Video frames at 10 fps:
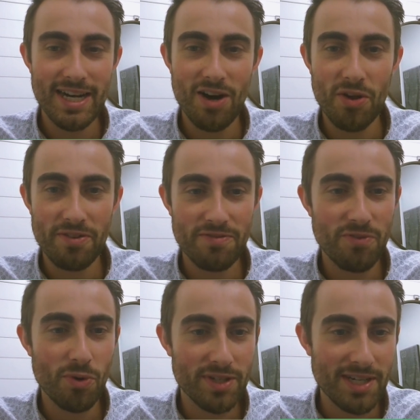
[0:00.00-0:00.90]
on the
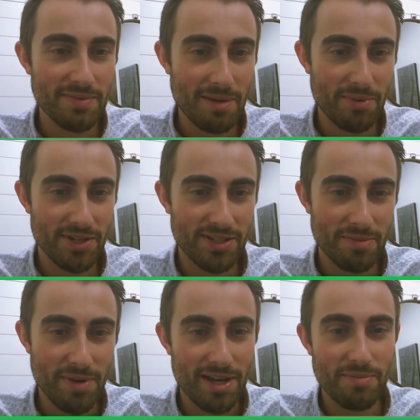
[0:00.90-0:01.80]
4 teams that
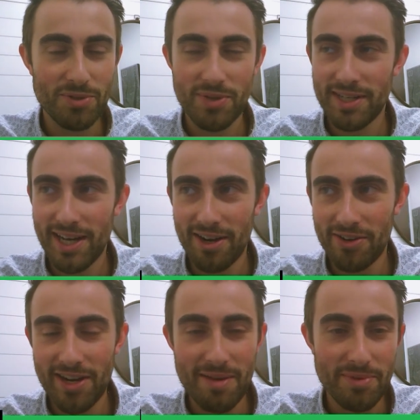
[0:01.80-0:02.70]
participated between
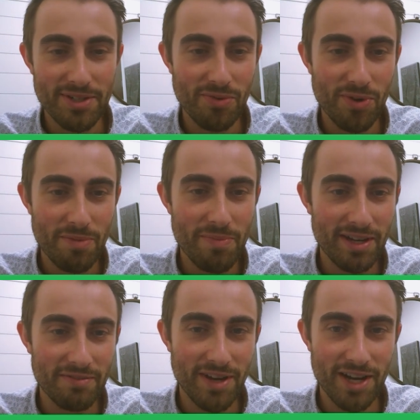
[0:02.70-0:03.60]
Calgary, Edmonton,
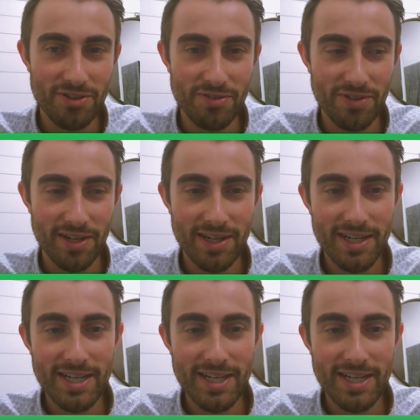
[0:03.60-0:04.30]
Winnipeg, and Vancouver.